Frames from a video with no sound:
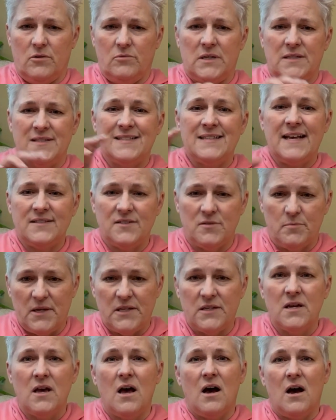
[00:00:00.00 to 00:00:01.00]

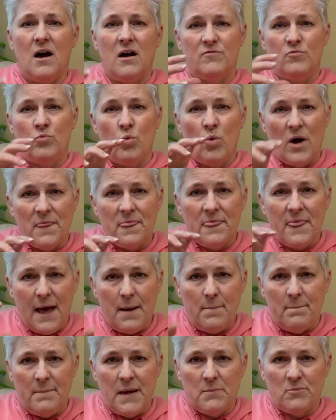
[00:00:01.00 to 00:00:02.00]
assessment of what
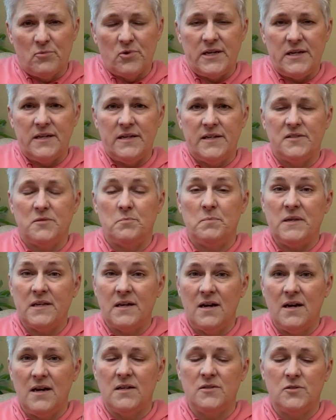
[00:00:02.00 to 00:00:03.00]
that memory is,
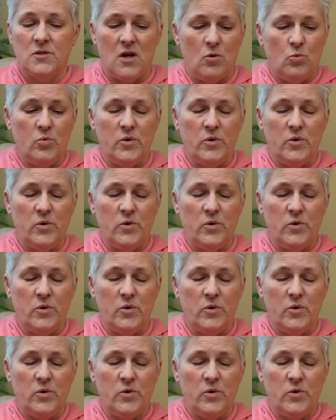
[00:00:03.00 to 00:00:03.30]
because